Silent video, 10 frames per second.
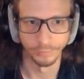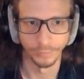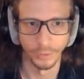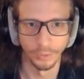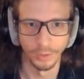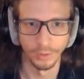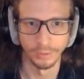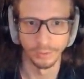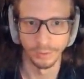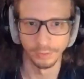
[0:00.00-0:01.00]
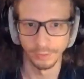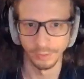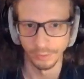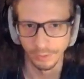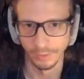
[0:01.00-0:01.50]
Okay, that's gonna
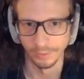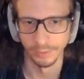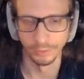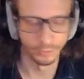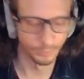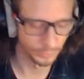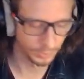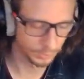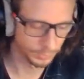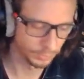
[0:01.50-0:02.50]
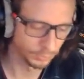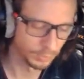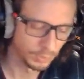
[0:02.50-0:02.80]
save you some time here.